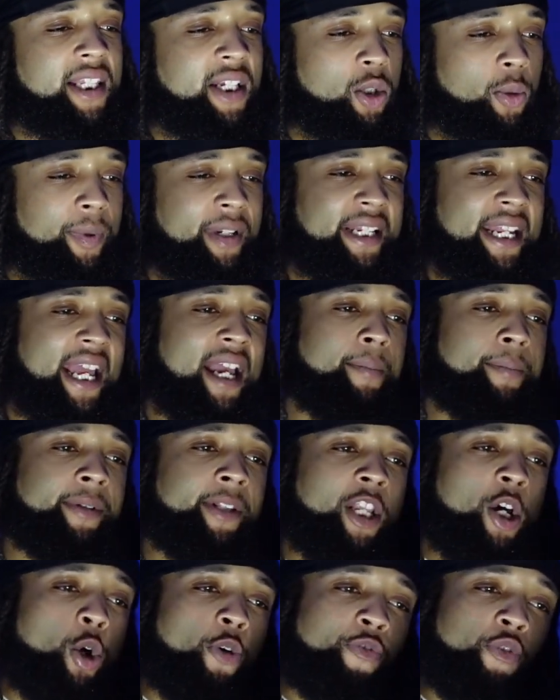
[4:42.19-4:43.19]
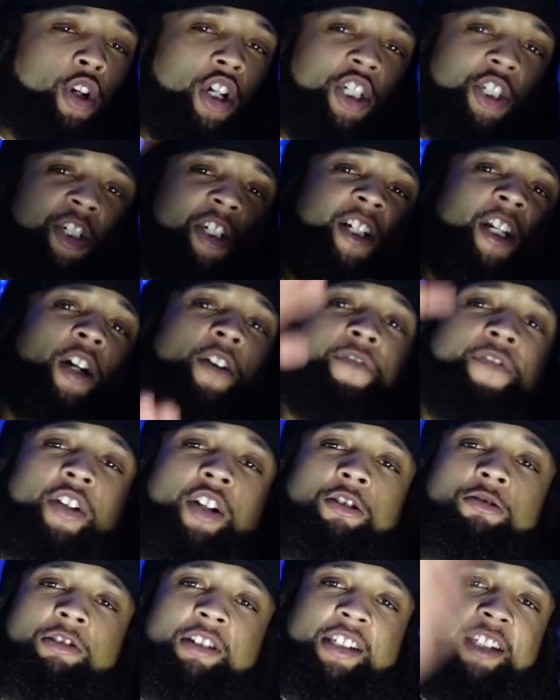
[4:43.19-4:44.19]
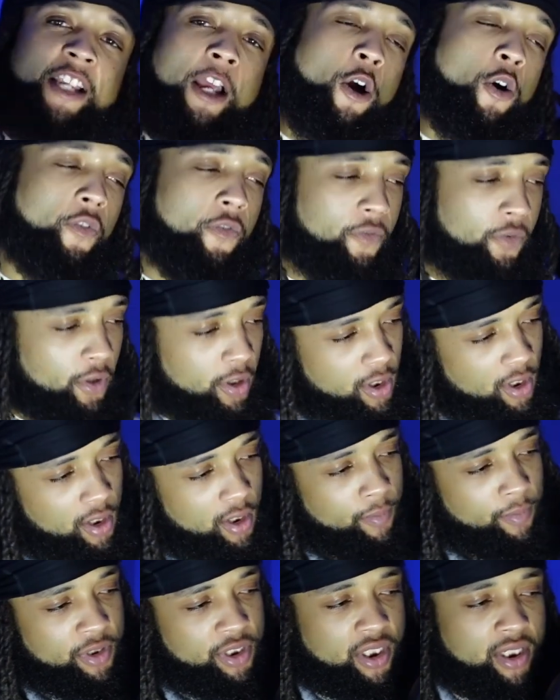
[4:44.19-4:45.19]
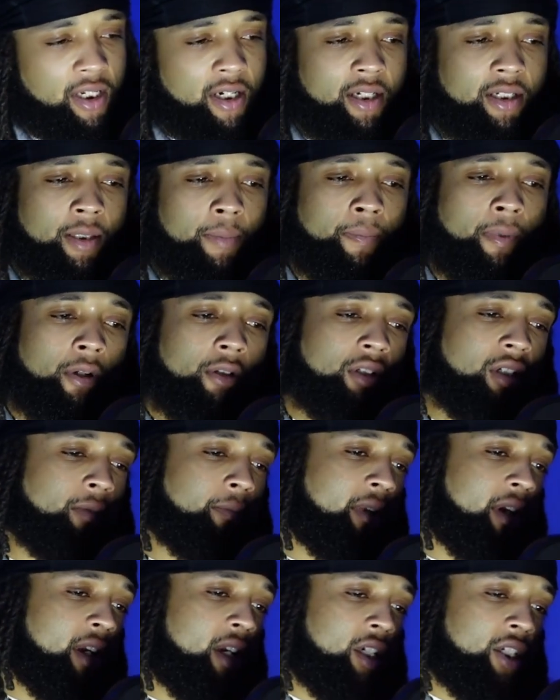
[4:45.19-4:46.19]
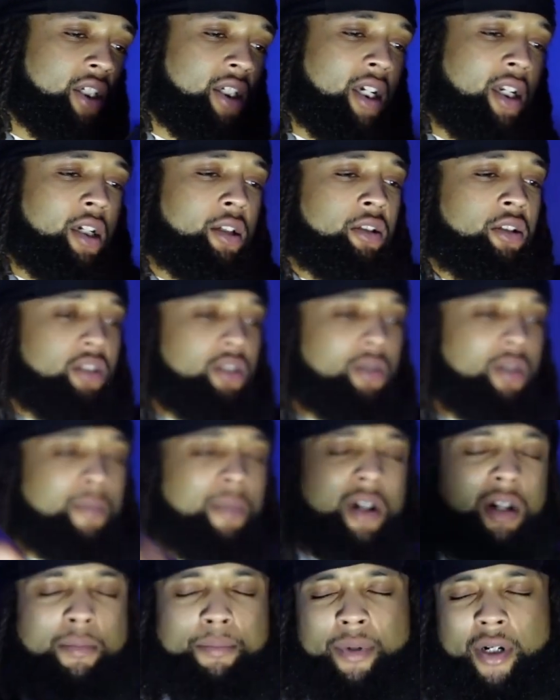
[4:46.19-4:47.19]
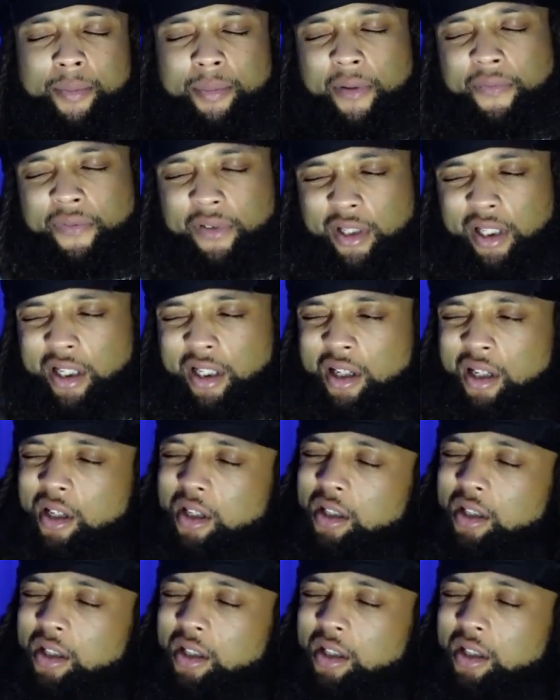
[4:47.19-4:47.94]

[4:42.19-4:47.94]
Link will be down below if you want to check it out for yourself. But shout out to Broski, man. Shout out to you. I'm about to burp, I feel like.